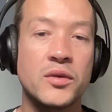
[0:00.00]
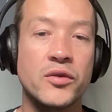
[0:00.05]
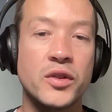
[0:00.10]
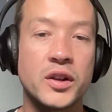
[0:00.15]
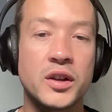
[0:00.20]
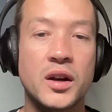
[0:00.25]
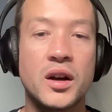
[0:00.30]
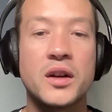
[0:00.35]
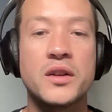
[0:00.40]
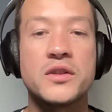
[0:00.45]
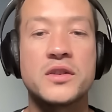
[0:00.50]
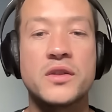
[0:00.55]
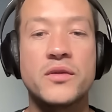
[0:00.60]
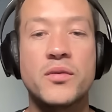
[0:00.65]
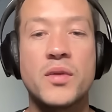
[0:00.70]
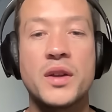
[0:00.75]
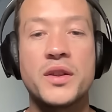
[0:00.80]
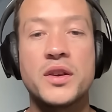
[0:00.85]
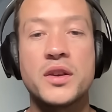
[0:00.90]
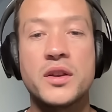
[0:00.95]
regardless
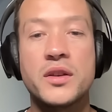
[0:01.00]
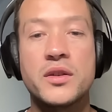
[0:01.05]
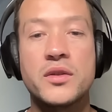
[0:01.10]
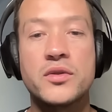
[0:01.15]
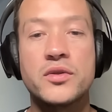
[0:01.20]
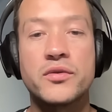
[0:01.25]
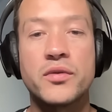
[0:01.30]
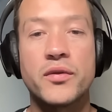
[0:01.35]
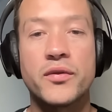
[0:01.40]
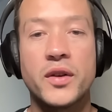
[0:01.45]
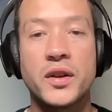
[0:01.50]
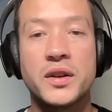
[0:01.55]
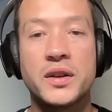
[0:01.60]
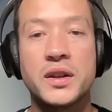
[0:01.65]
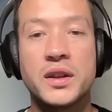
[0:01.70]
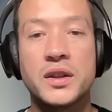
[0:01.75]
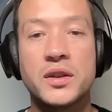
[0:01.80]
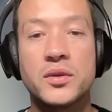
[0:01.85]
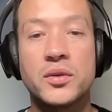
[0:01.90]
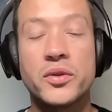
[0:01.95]
of whether you use
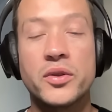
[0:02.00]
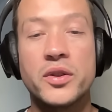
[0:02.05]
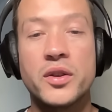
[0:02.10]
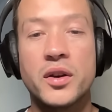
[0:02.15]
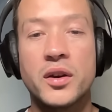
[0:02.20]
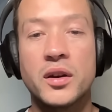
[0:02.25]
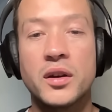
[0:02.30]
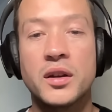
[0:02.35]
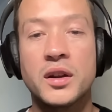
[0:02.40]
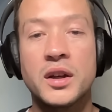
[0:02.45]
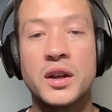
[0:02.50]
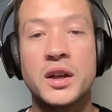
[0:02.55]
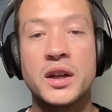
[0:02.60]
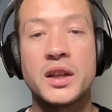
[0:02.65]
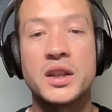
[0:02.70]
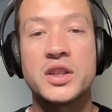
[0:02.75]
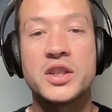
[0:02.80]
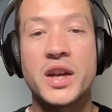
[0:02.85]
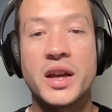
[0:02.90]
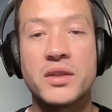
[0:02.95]
Refundee or not,
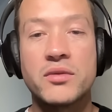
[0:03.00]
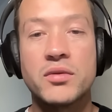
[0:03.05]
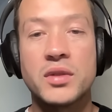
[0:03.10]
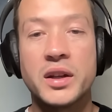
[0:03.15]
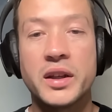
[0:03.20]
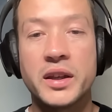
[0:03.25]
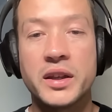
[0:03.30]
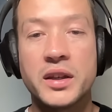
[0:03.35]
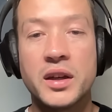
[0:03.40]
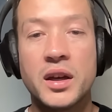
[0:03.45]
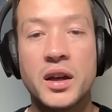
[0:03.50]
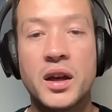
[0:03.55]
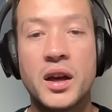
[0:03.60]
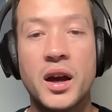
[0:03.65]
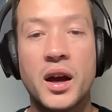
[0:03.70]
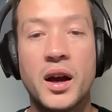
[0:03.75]
generally